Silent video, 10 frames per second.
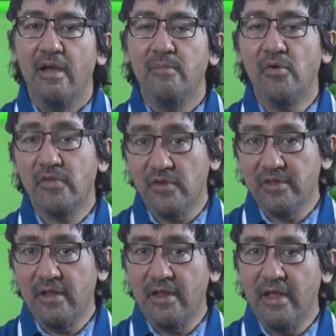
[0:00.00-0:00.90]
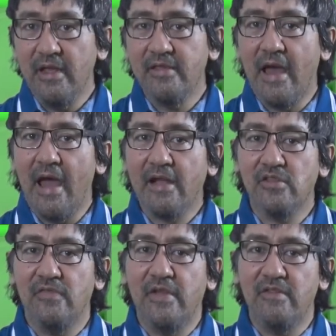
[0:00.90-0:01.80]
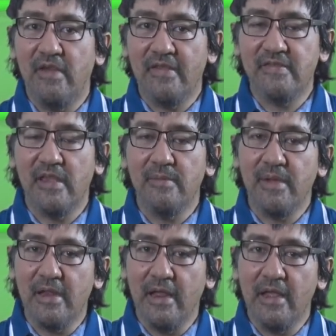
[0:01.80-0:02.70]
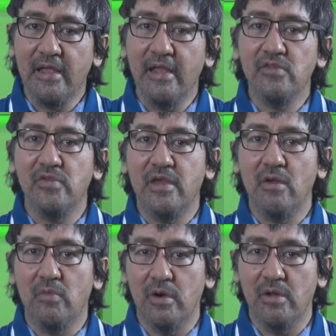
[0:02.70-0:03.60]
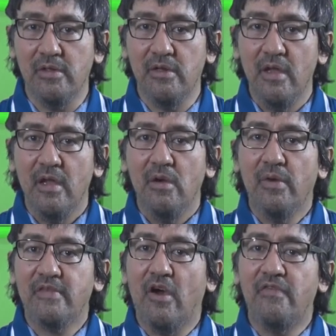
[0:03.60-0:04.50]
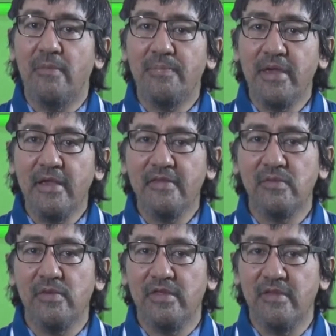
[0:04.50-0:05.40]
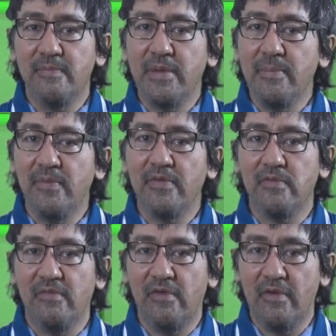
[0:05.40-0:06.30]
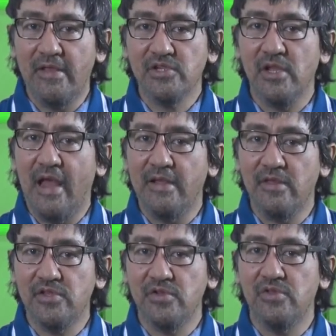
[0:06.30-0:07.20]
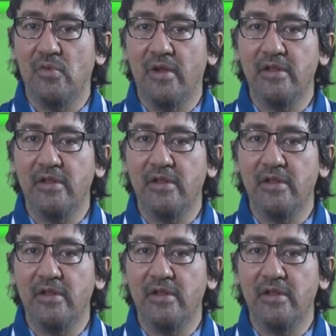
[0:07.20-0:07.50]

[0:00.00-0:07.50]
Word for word: Most certainly, the act of investing meaning into their world was of a piece with this people's reverential attitude toward